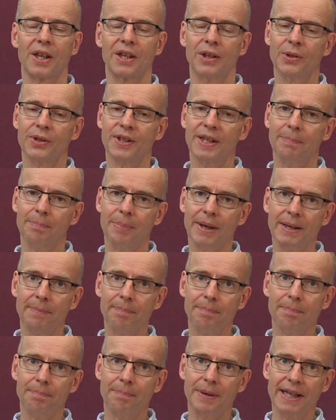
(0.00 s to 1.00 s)
You see,
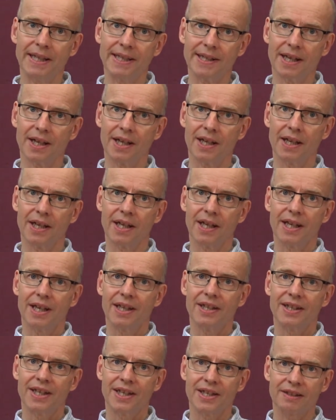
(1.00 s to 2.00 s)
Peter
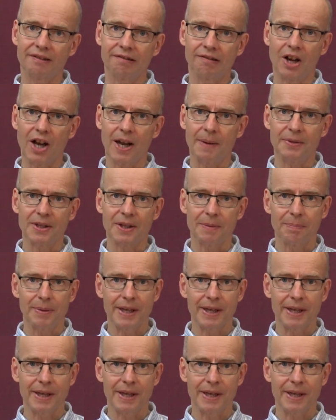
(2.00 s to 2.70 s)
describes the